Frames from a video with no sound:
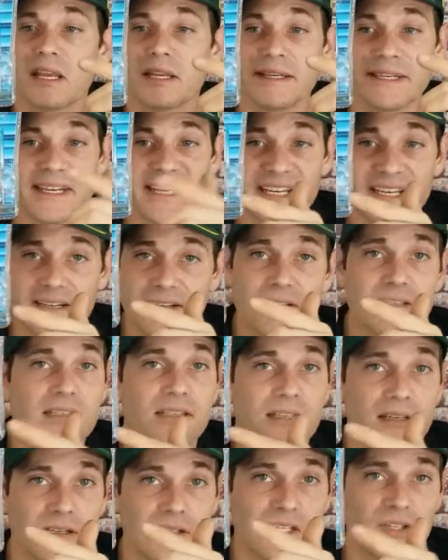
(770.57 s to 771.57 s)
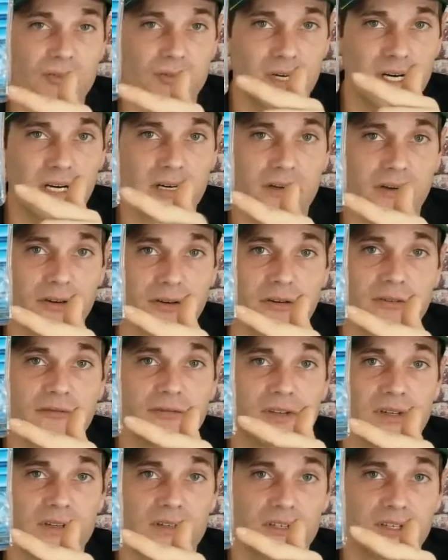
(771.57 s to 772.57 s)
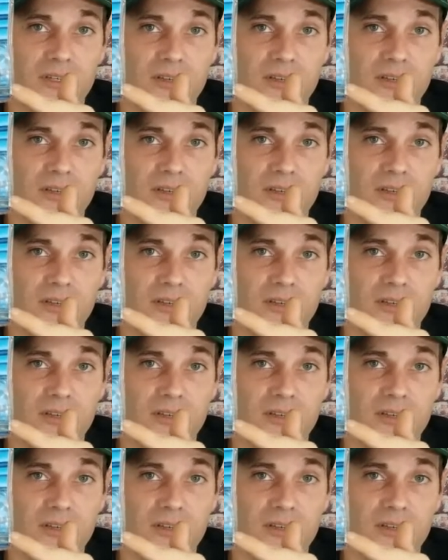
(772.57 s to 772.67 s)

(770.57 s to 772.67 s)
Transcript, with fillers: needs this right here to finish